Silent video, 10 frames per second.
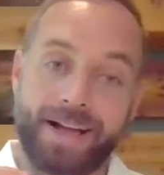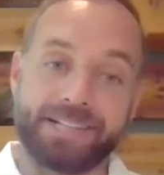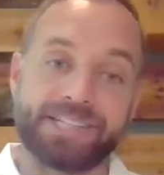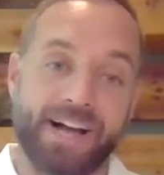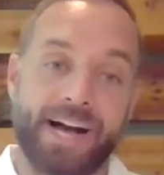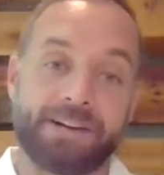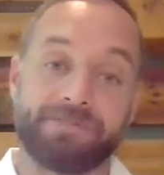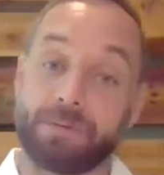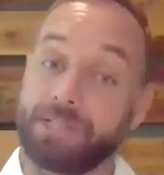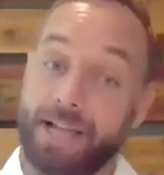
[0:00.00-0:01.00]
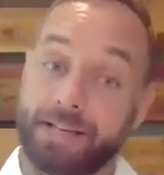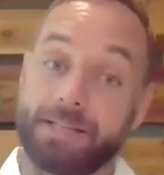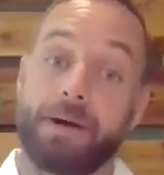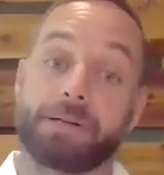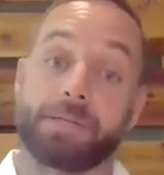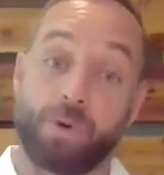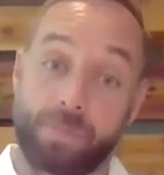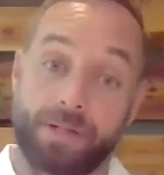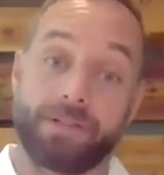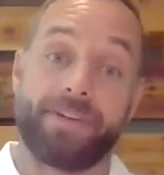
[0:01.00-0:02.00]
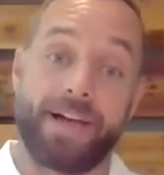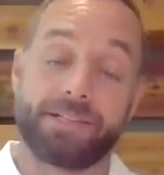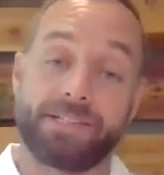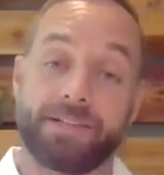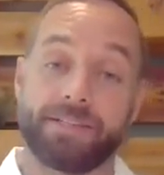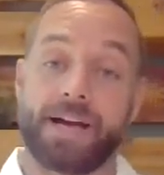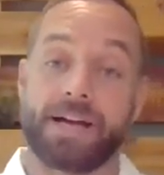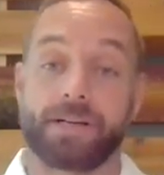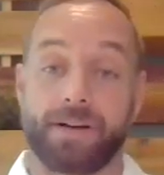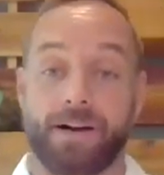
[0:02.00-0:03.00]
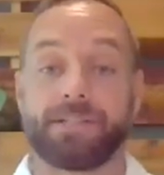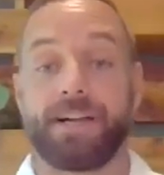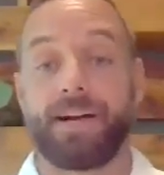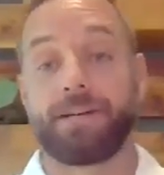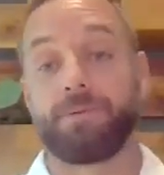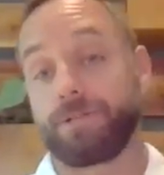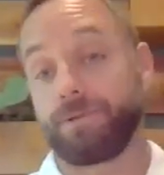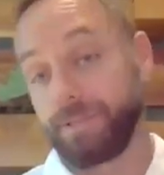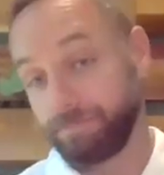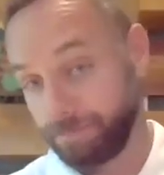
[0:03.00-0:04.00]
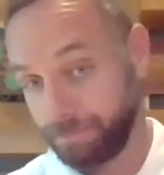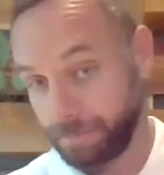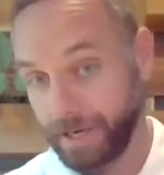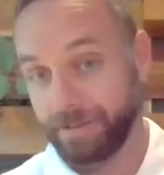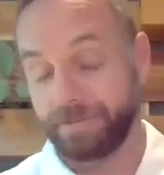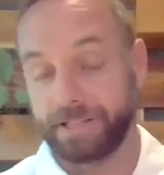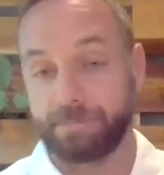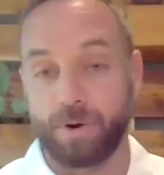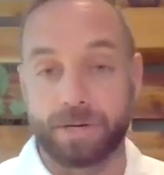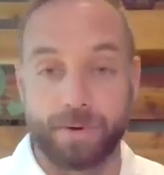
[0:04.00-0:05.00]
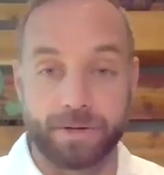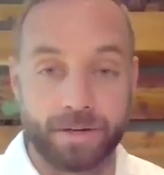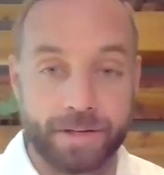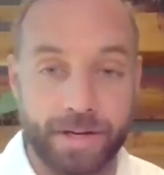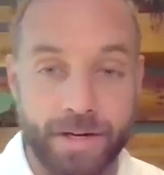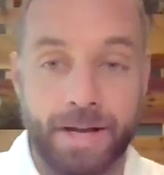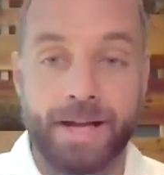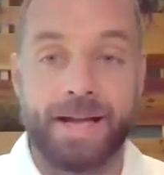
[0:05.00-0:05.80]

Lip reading: Aside from its antimicrobial effects, nitric oxide, which we briefly spoke about earlier,